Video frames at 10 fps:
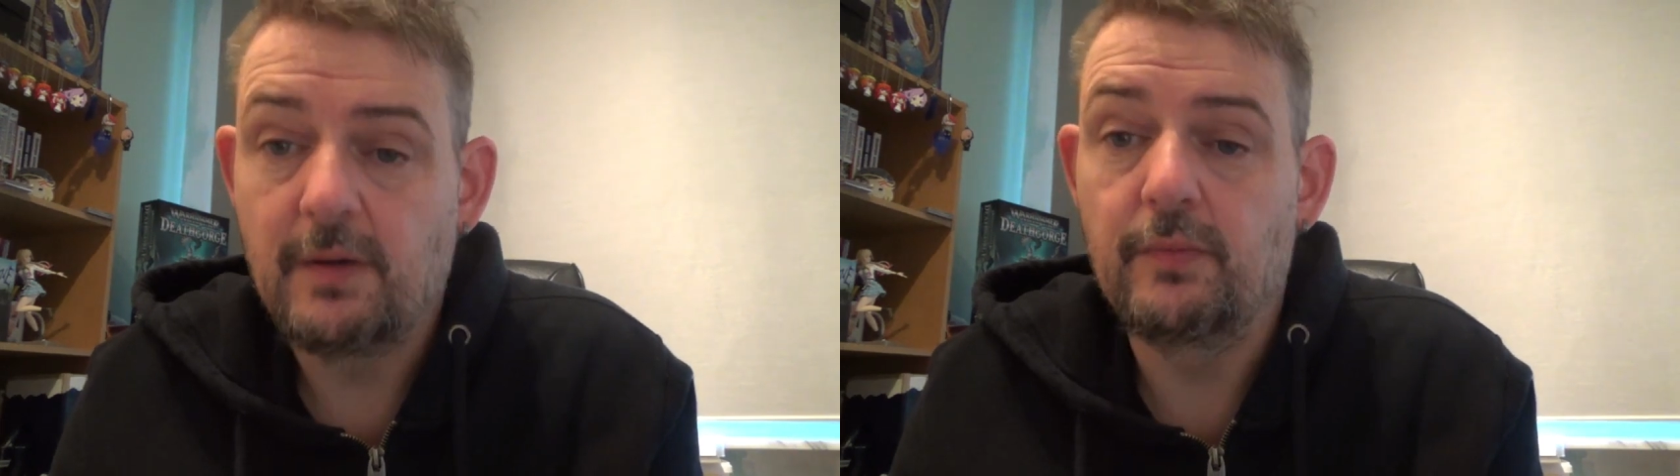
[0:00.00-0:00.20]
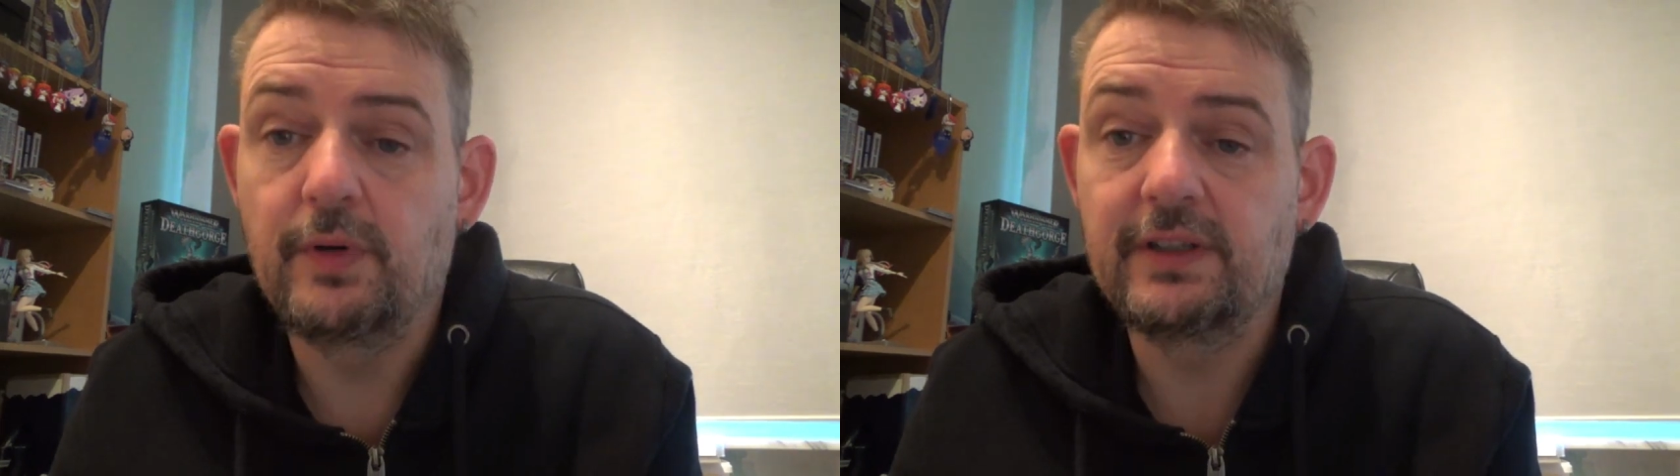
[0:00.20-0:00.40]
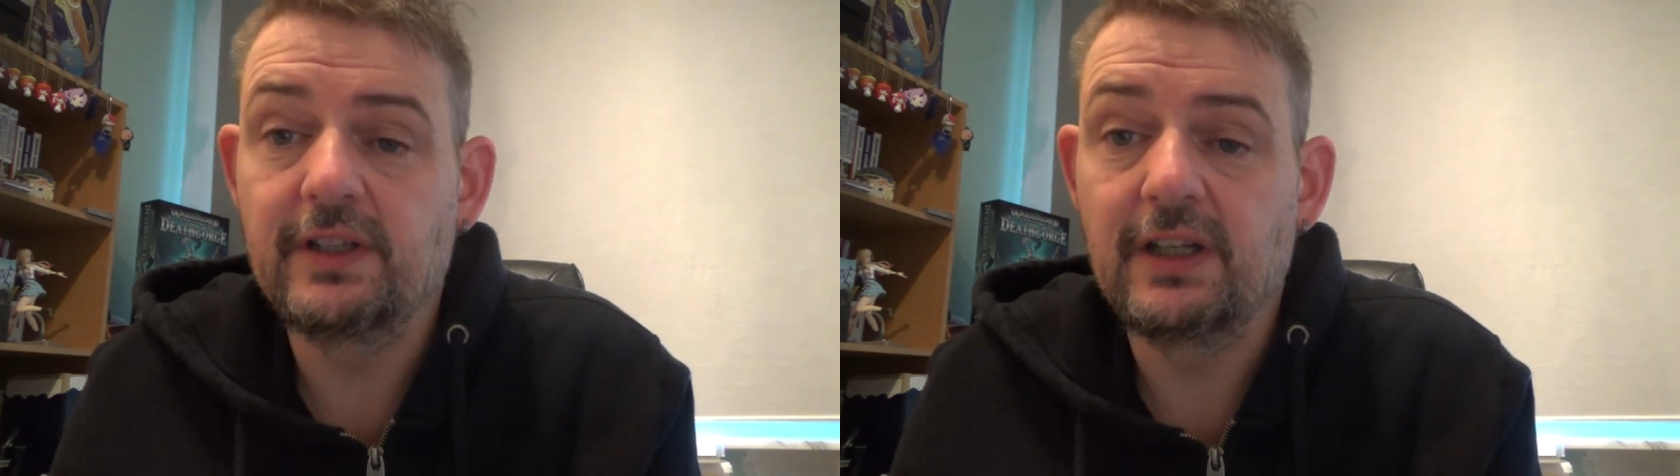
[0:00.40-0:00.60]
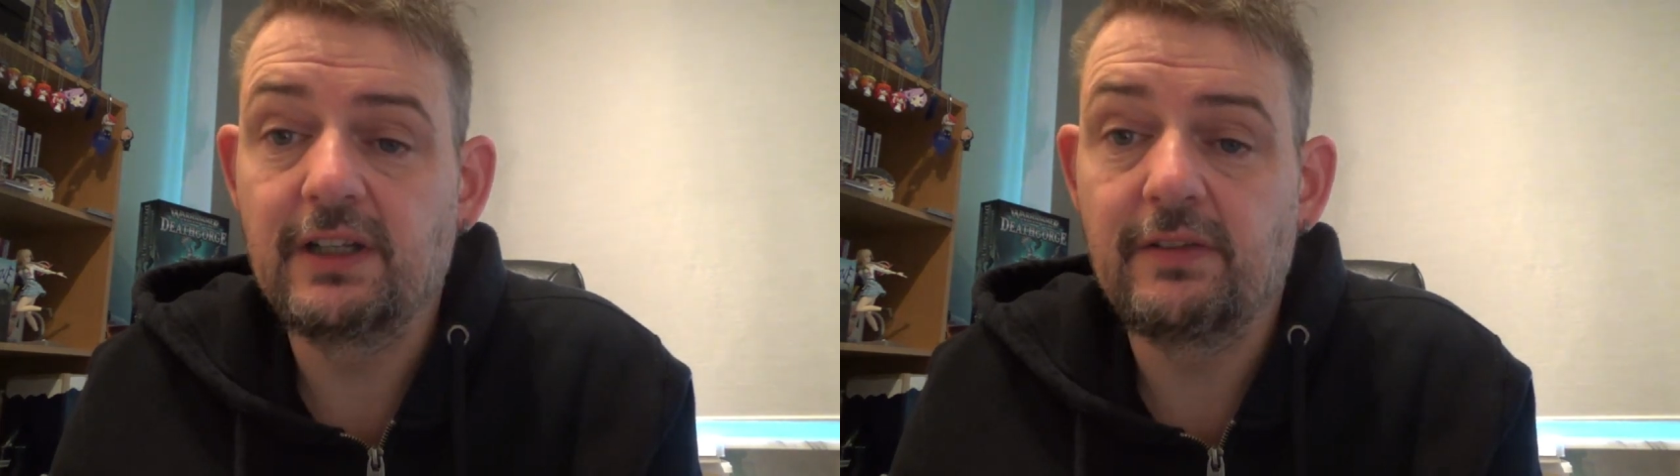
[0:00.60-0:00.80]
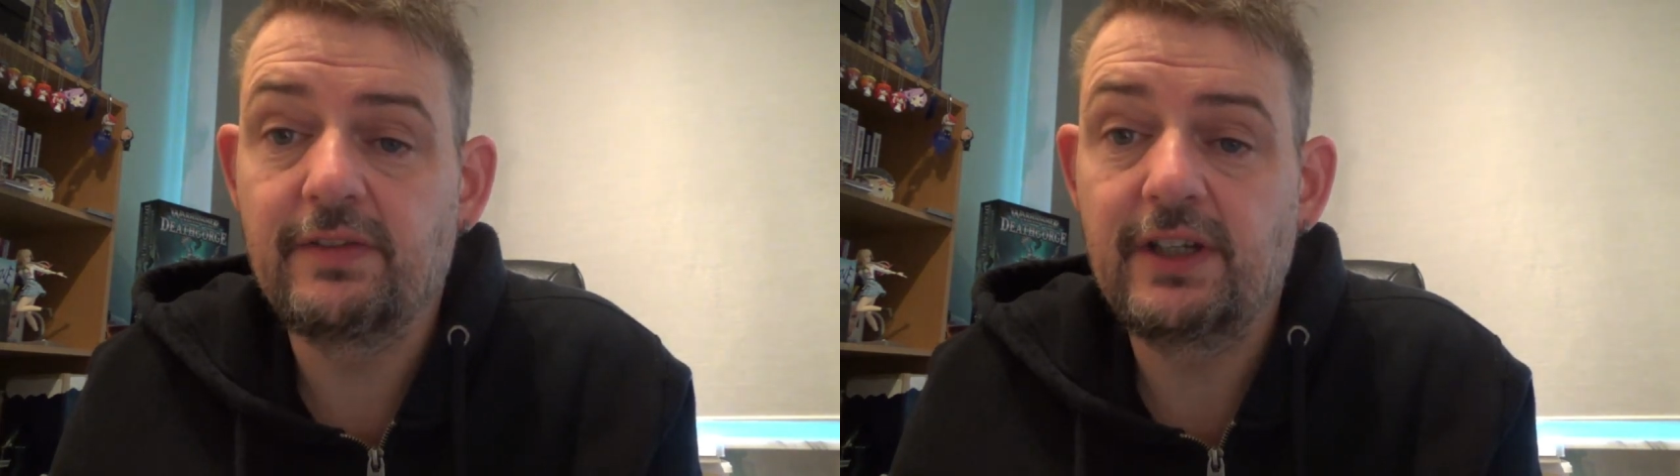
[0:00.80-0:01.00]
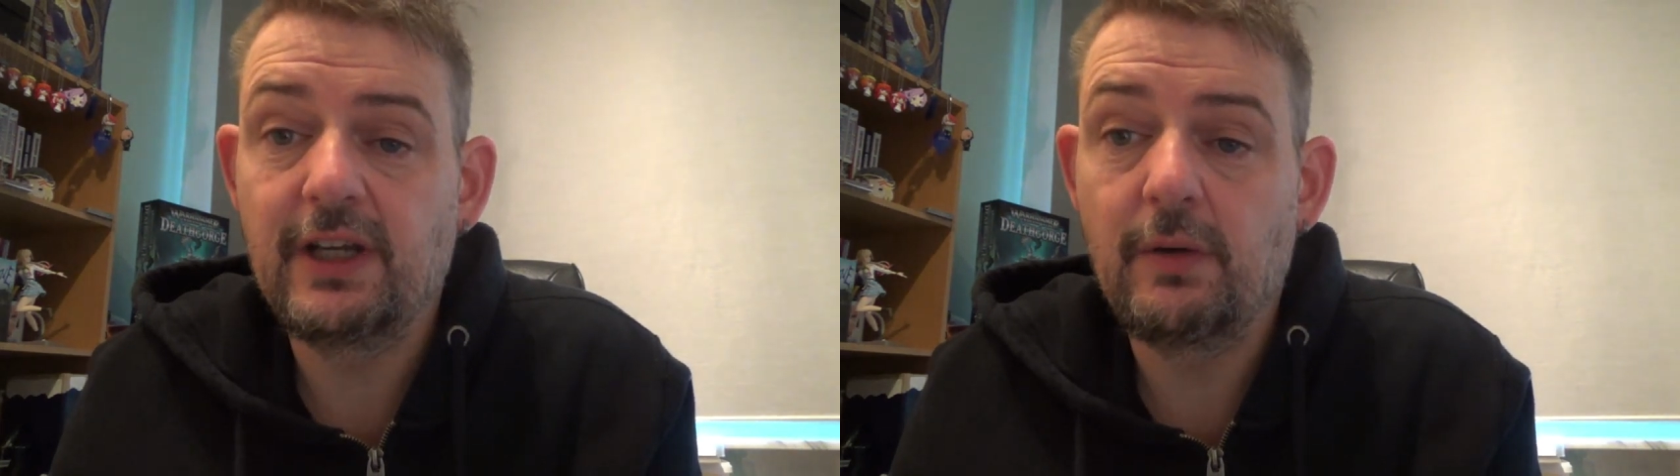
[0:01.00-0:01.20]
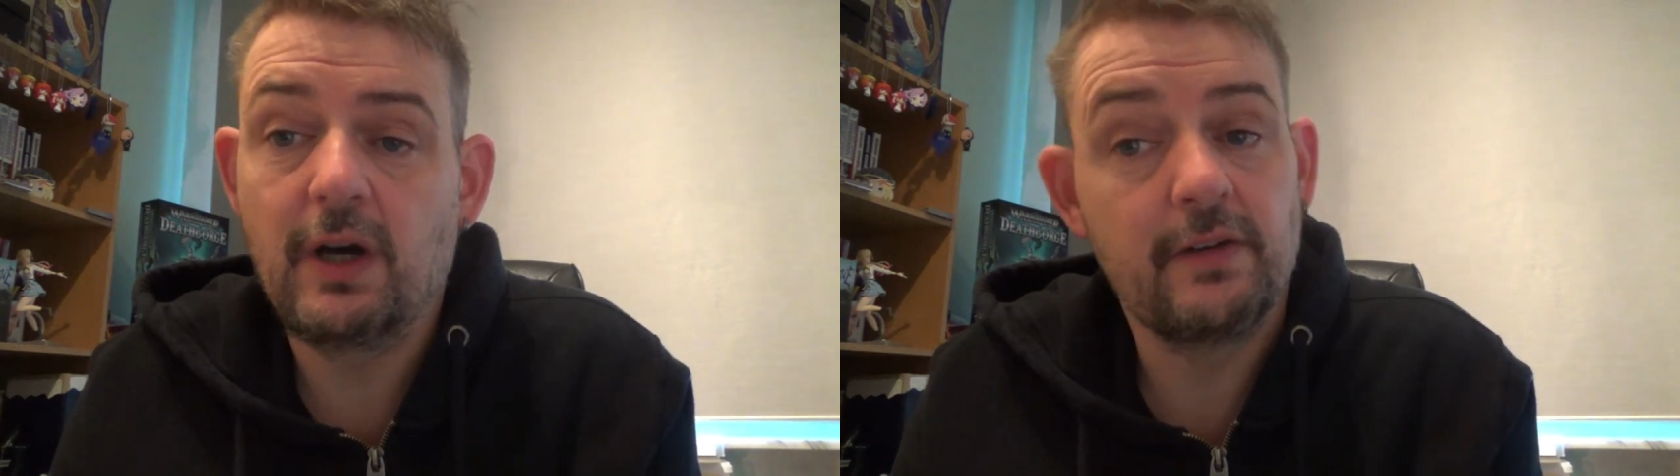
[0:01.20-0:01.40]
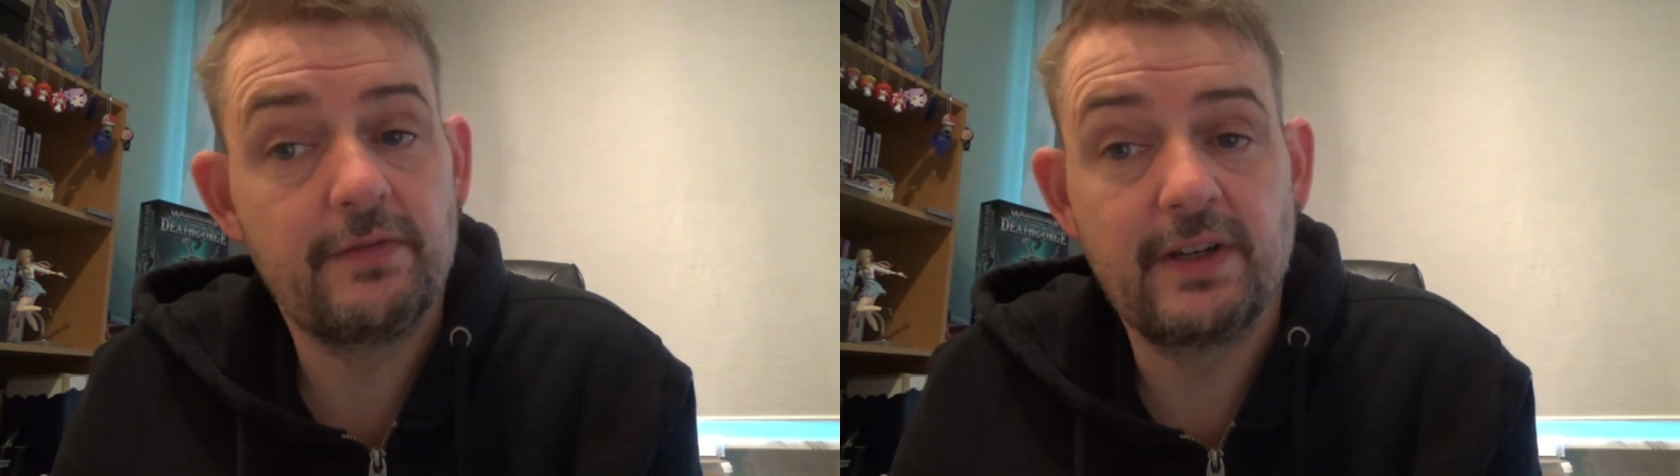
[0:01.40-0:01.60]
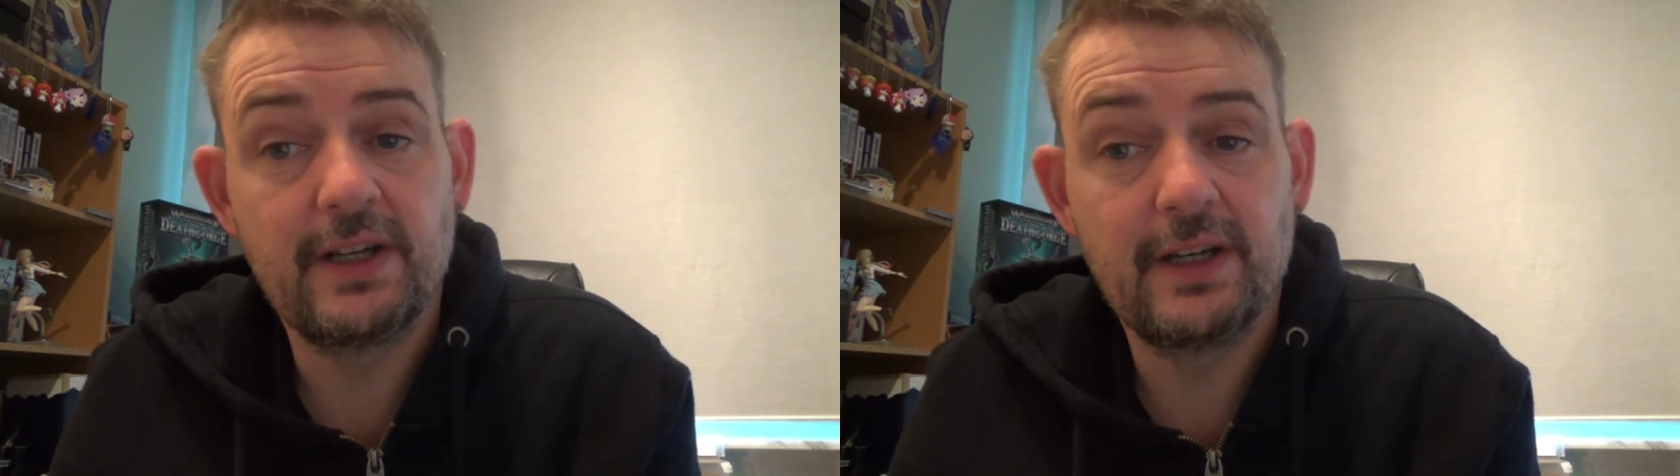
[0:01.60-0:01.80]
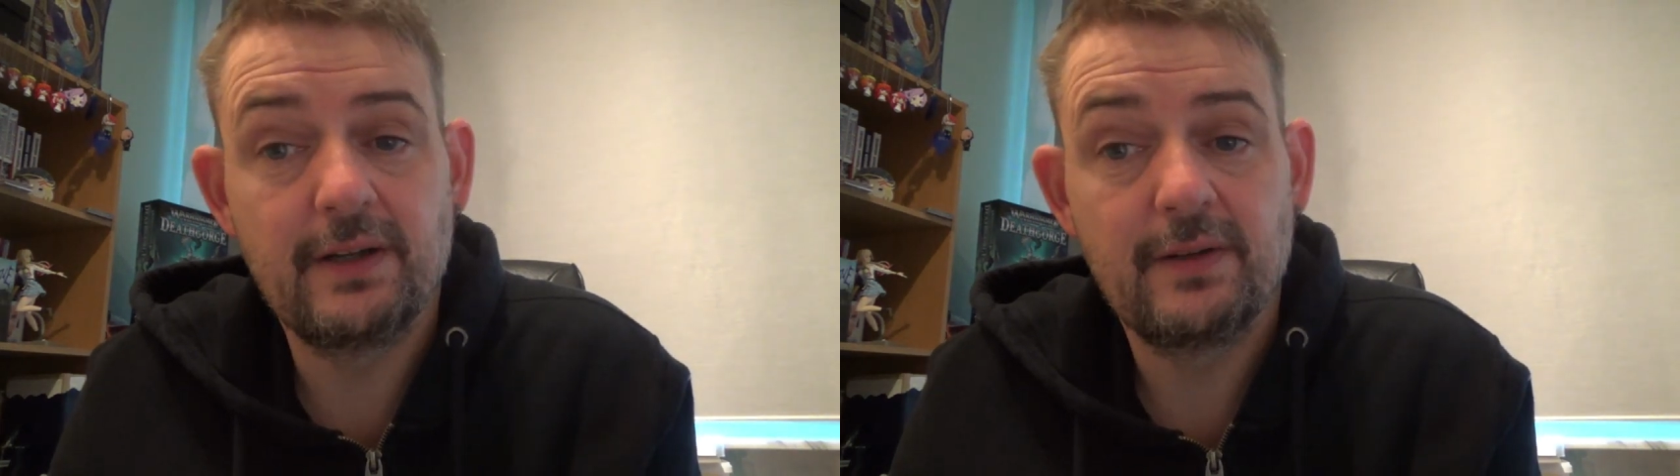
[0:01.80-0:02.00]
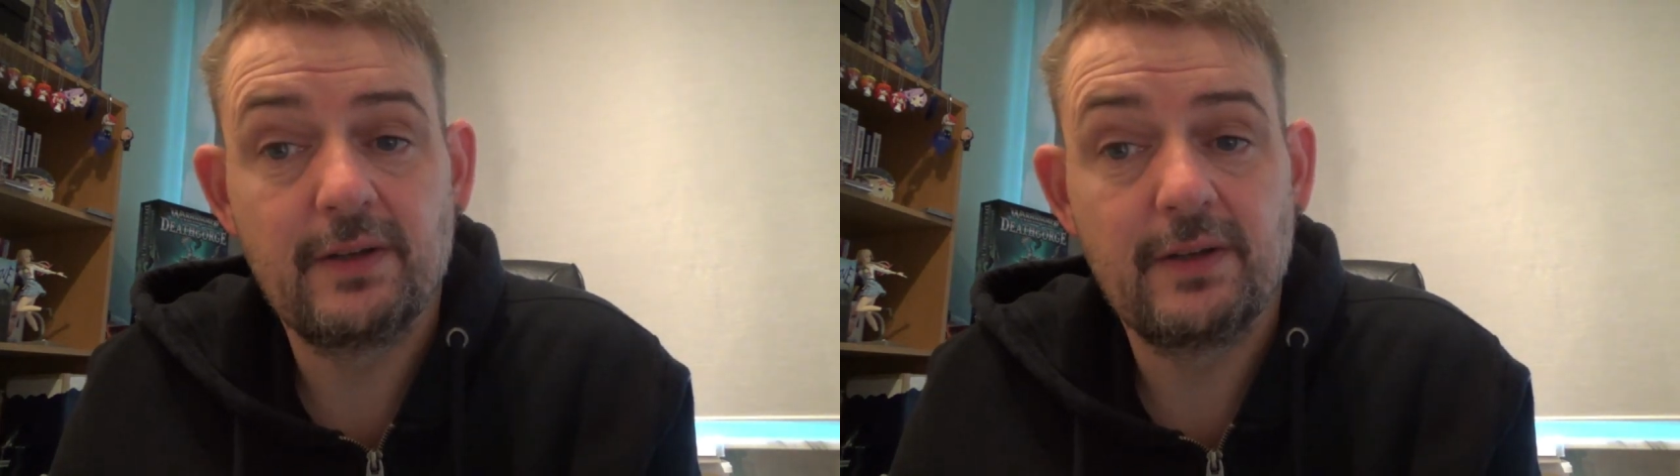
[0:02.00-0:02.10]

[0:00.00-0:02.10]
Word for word: bring the little video of the